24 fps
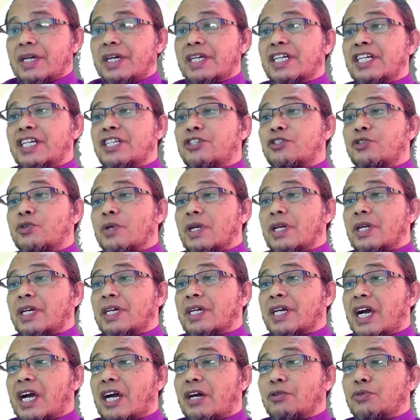Learners should
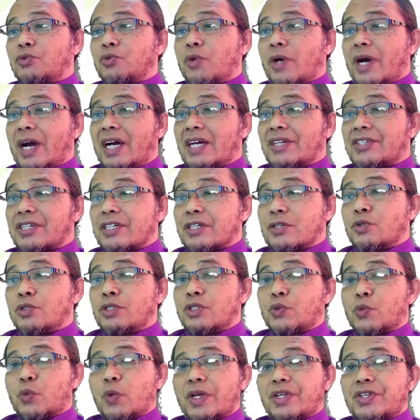learn how to ask a
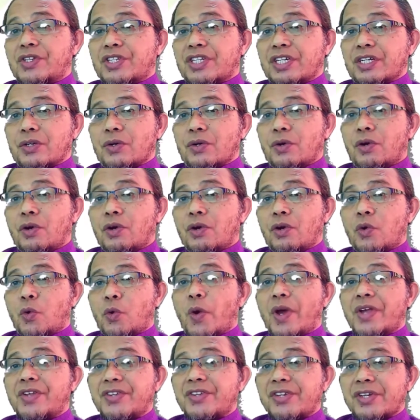good question or
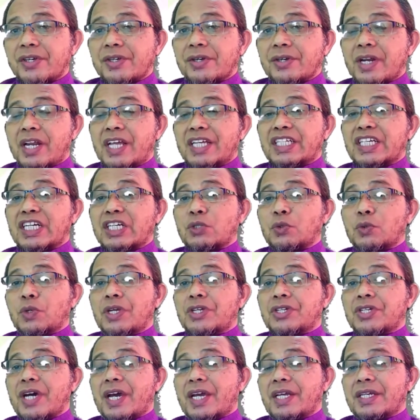question related
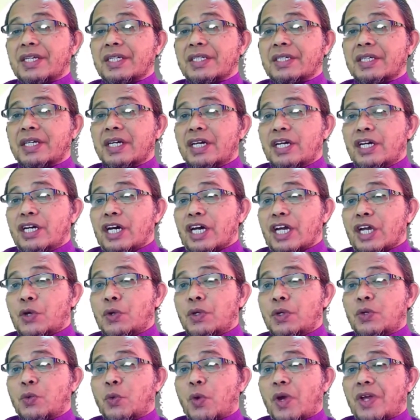to each idea. A
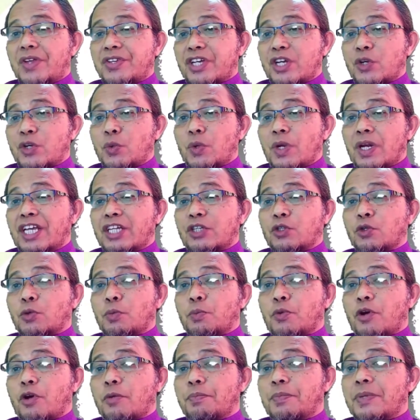good question will lead
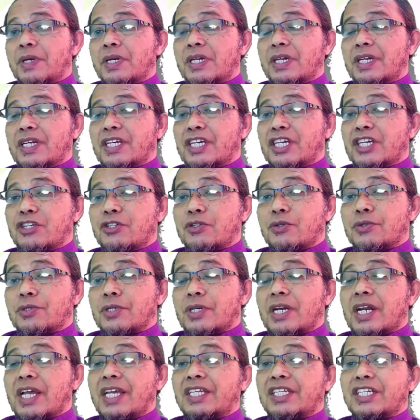to proper learning
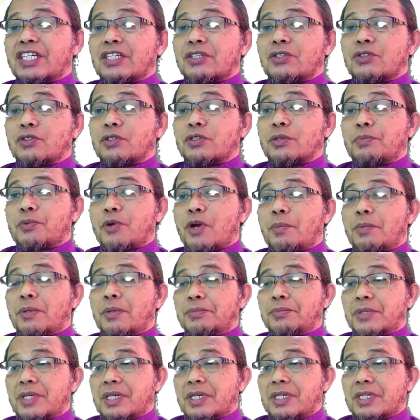issues related to the
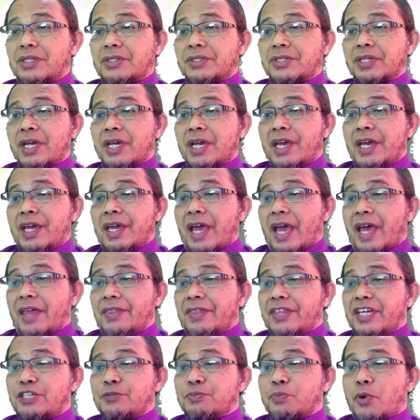problem triggers.
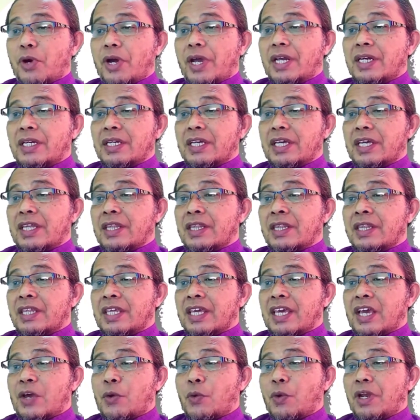At this point
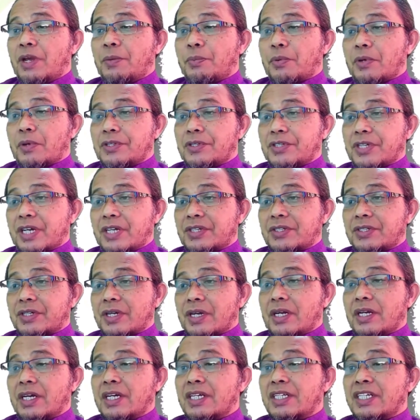in the inquiry
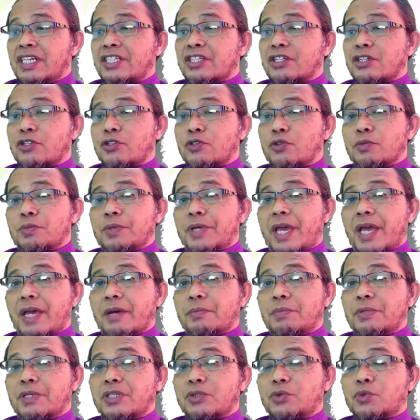process, learners should be
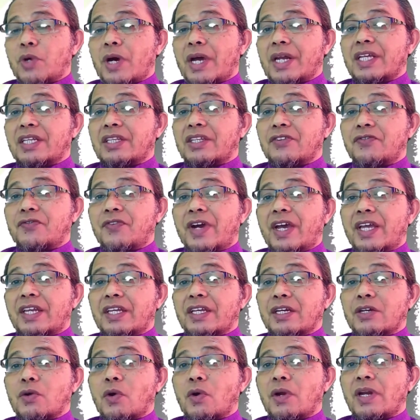able to
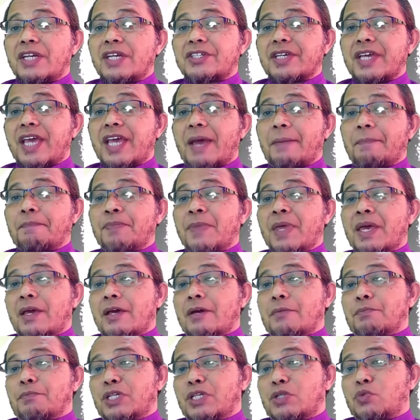identify the knowledge gap
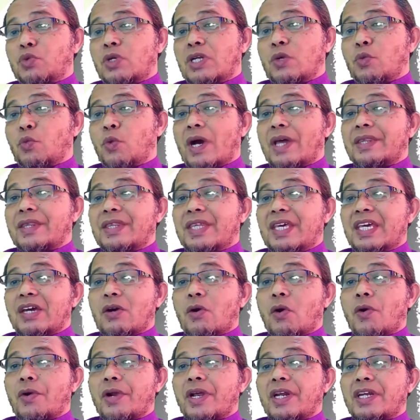between what
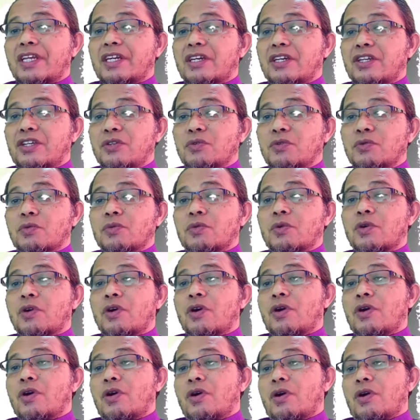they already knew
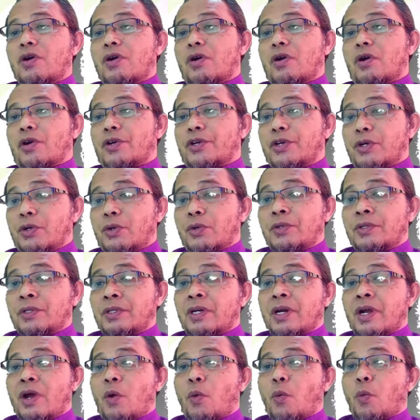or
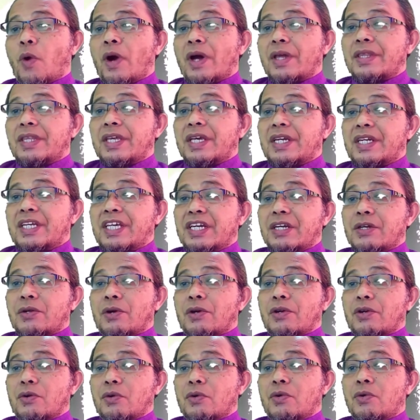known, what they
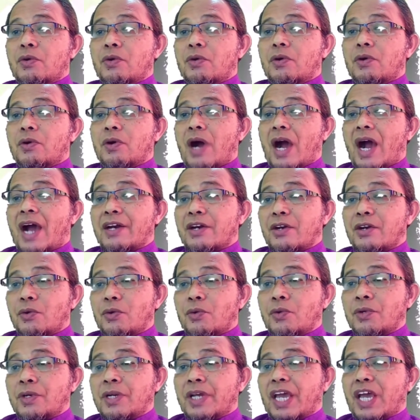did not know,
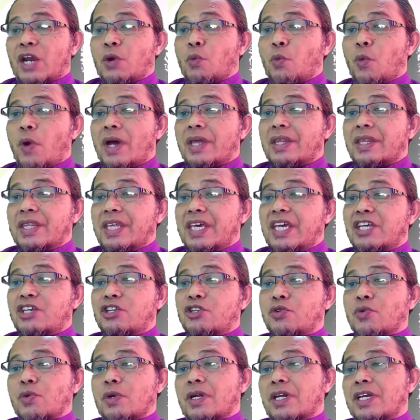unknown, and what
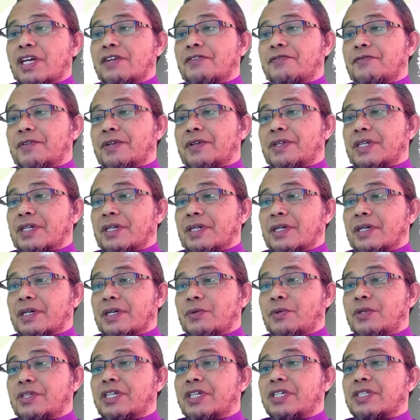they should learn further,
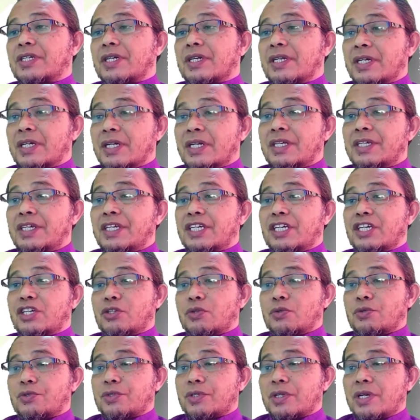which is the learning
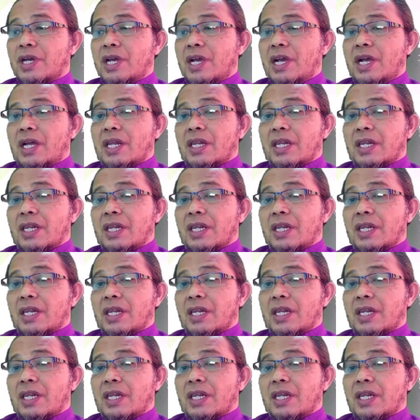issues.